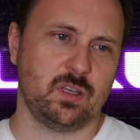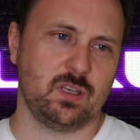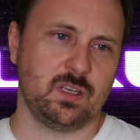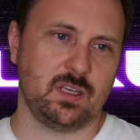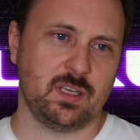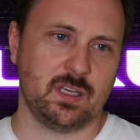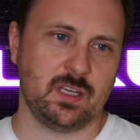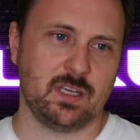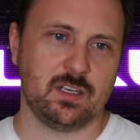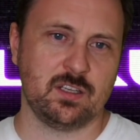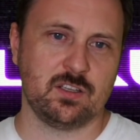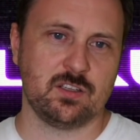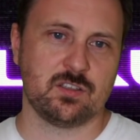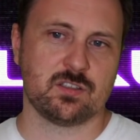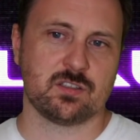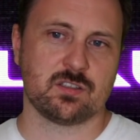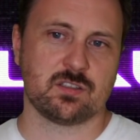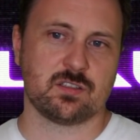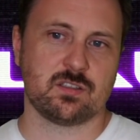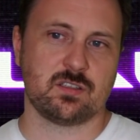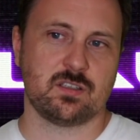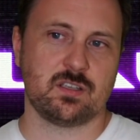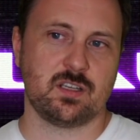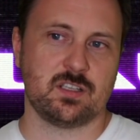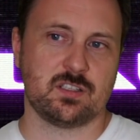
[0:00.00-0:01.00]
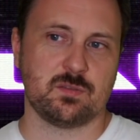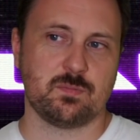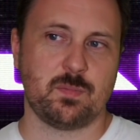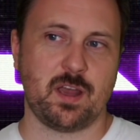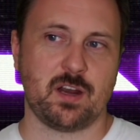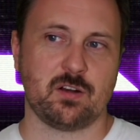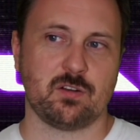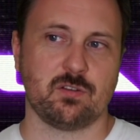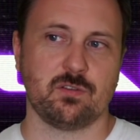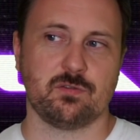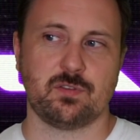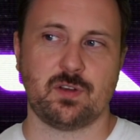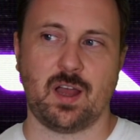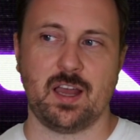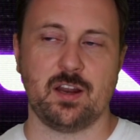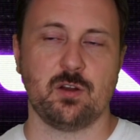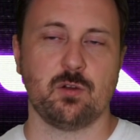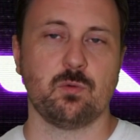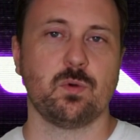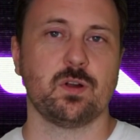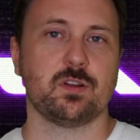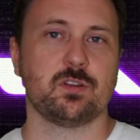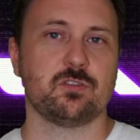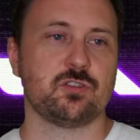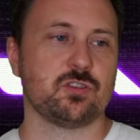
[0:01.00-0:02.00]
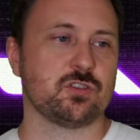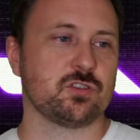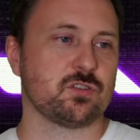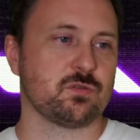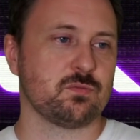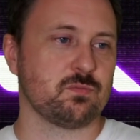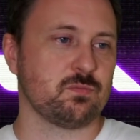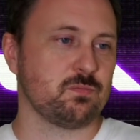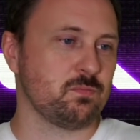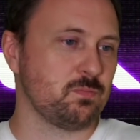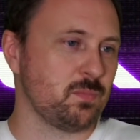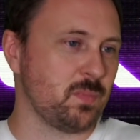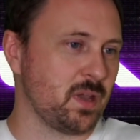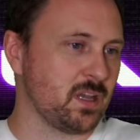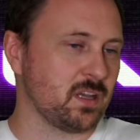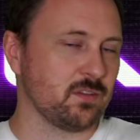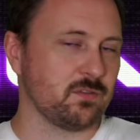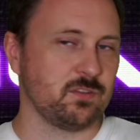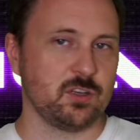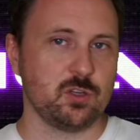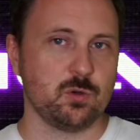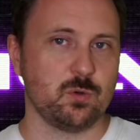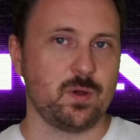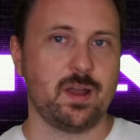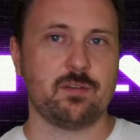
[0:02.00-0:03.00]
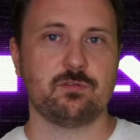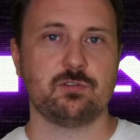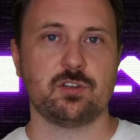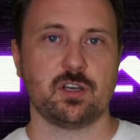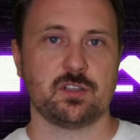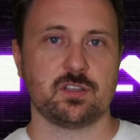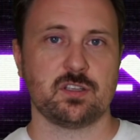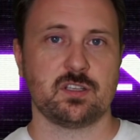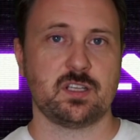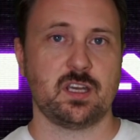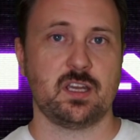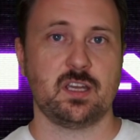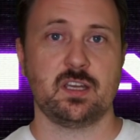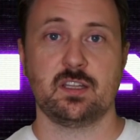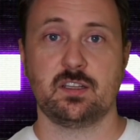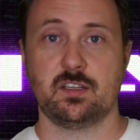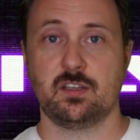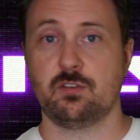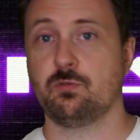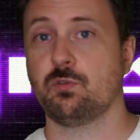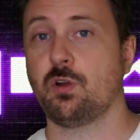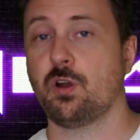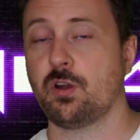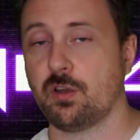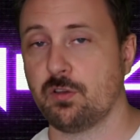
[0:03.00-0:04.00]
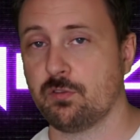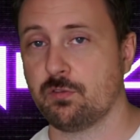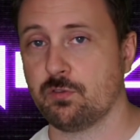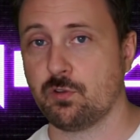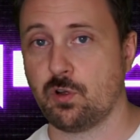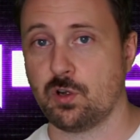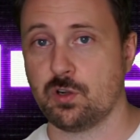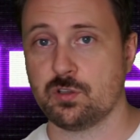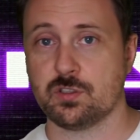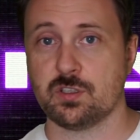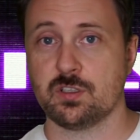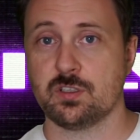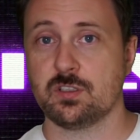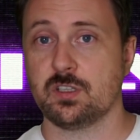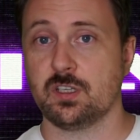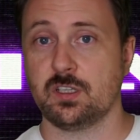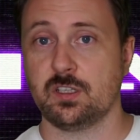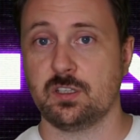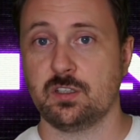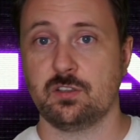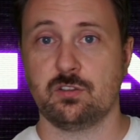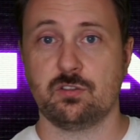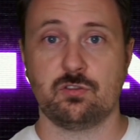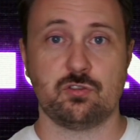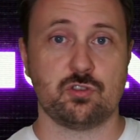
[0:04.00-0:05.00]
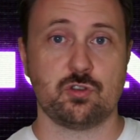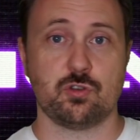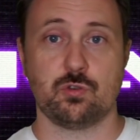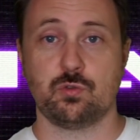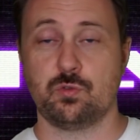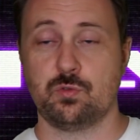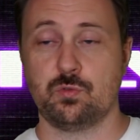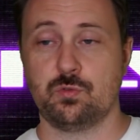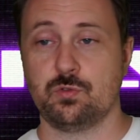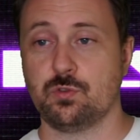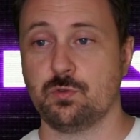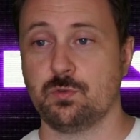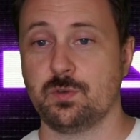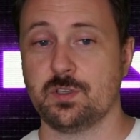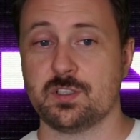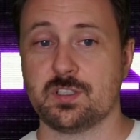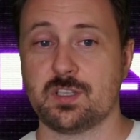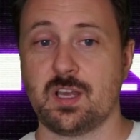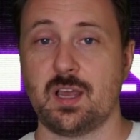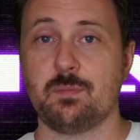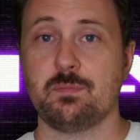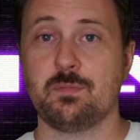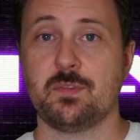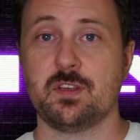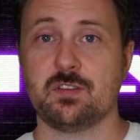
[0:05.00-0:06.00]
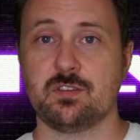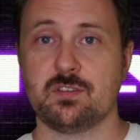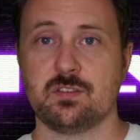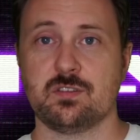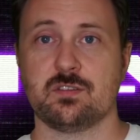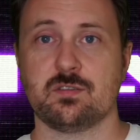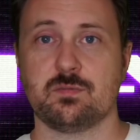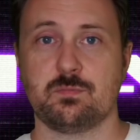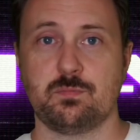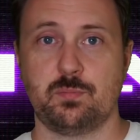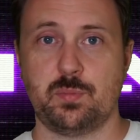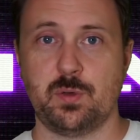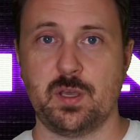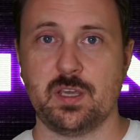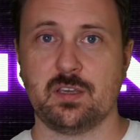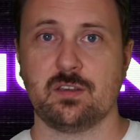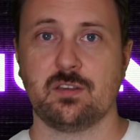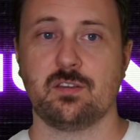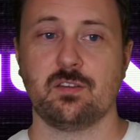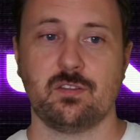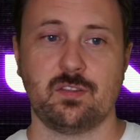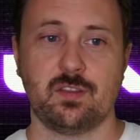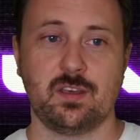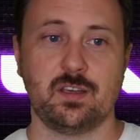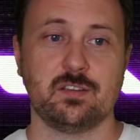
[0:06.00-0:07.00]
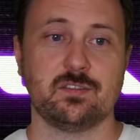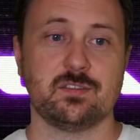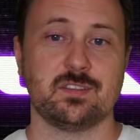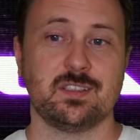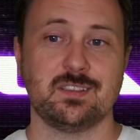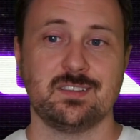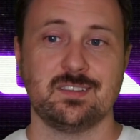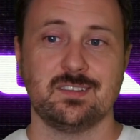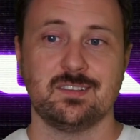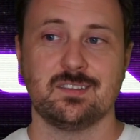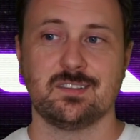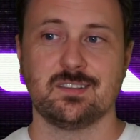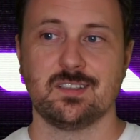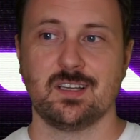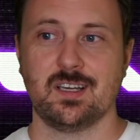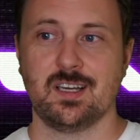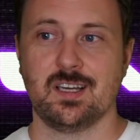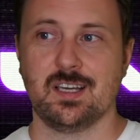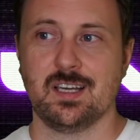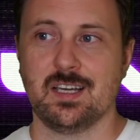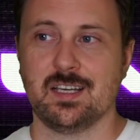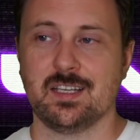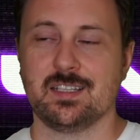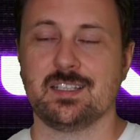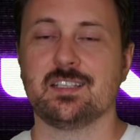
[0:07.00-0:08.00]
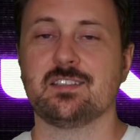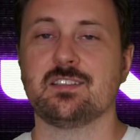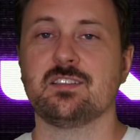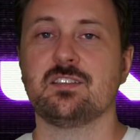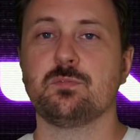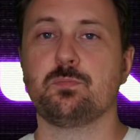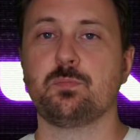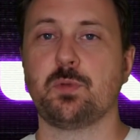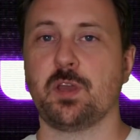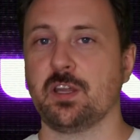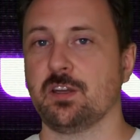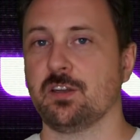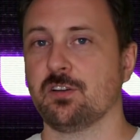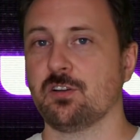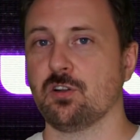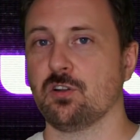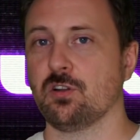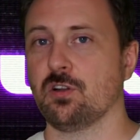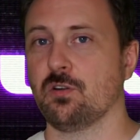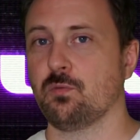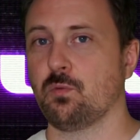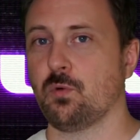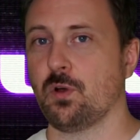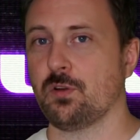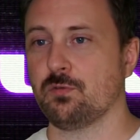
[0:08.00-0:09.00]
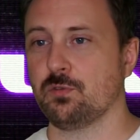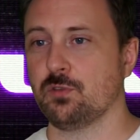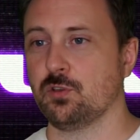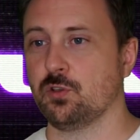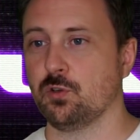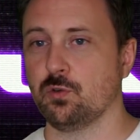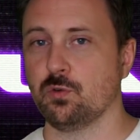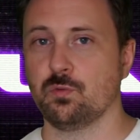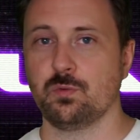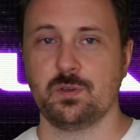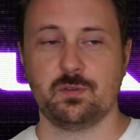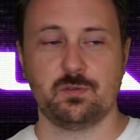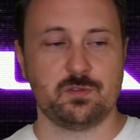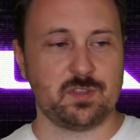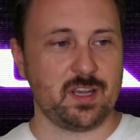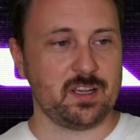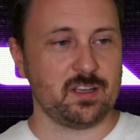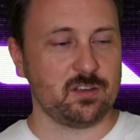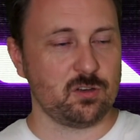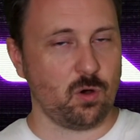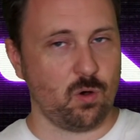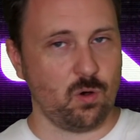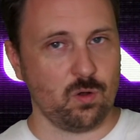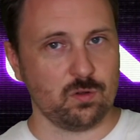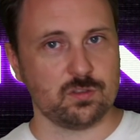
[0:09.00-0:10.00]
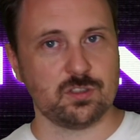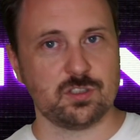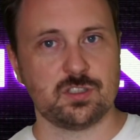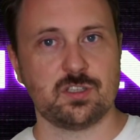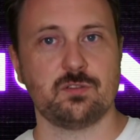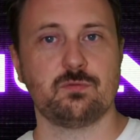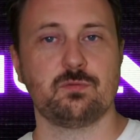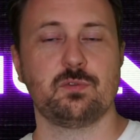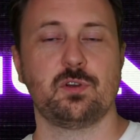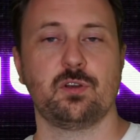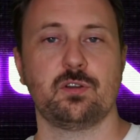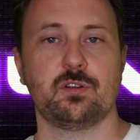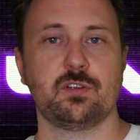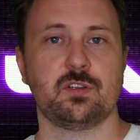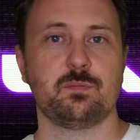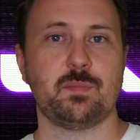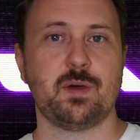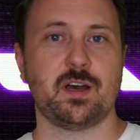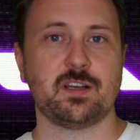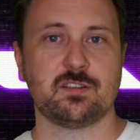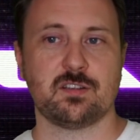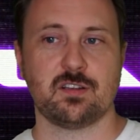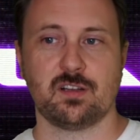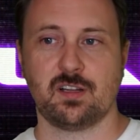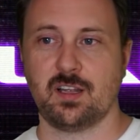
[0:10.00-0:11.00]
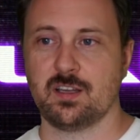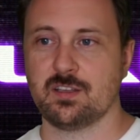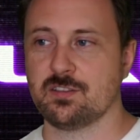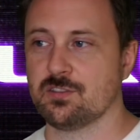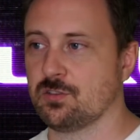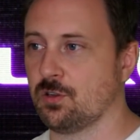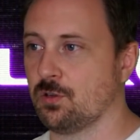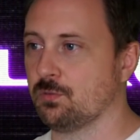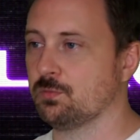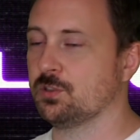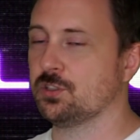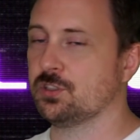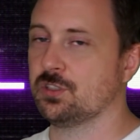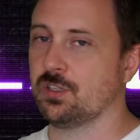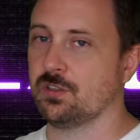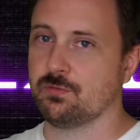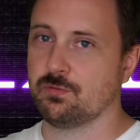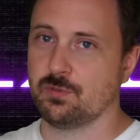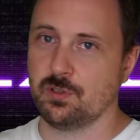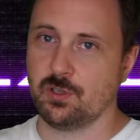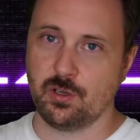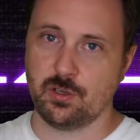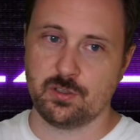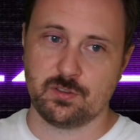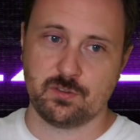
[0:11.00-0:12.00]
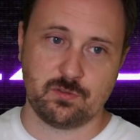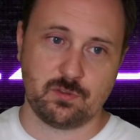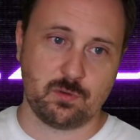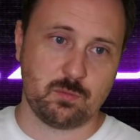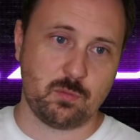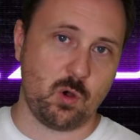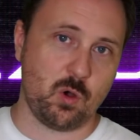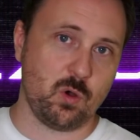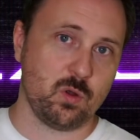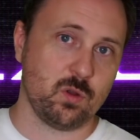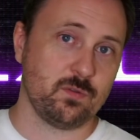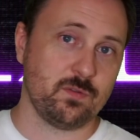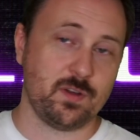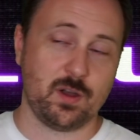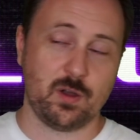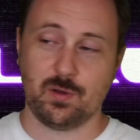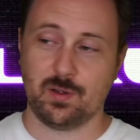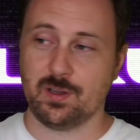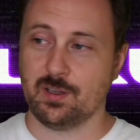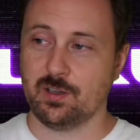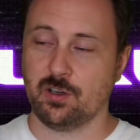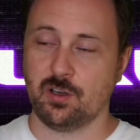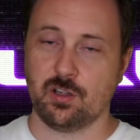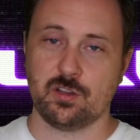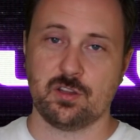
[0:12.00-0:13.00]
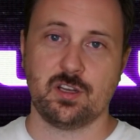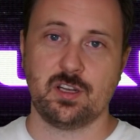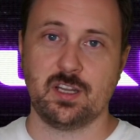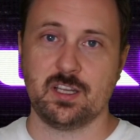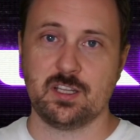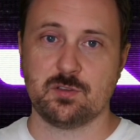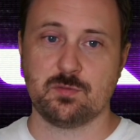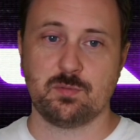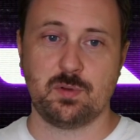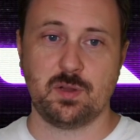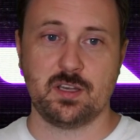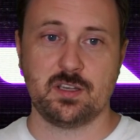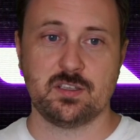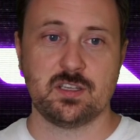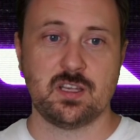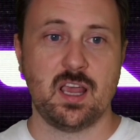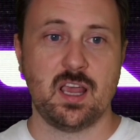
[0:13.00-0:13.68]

it's a matter of, I don't want to just make a video every other day and then run out of content in two weeks time. This is big things. This is the pinnacle of what we do. We've taken all the stuff we learned in master classes, all the stuff we learned from all of our other Let's Plays,